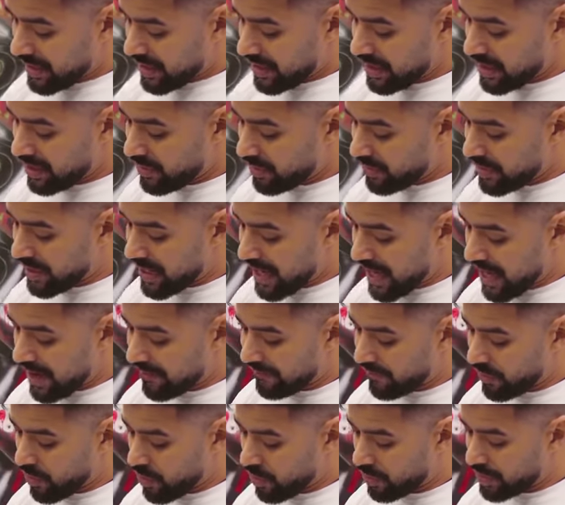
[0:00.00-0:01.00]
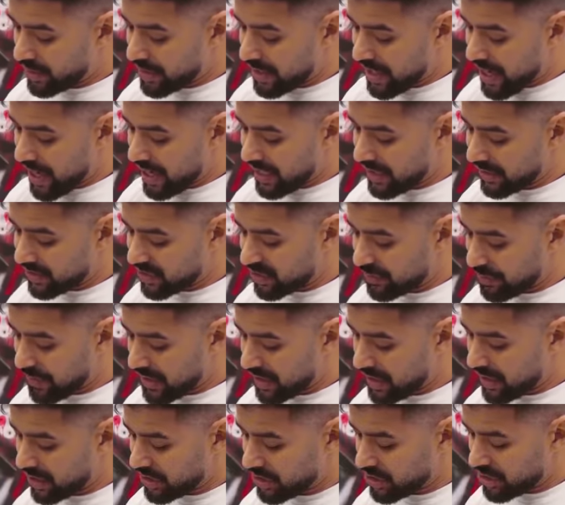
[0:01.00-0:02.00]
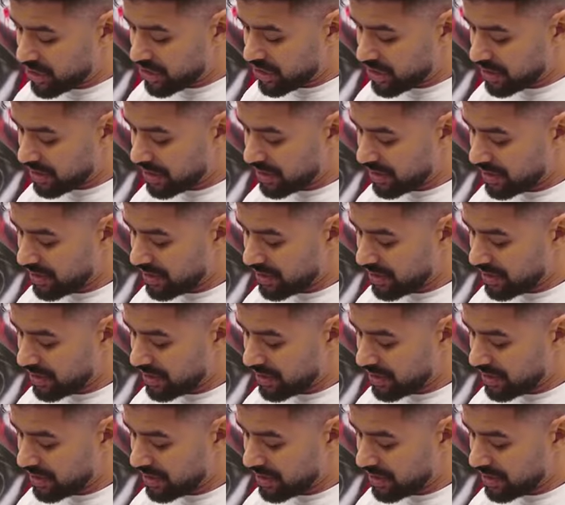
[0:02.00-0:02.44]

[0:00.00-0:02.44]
Here we have organic spinach.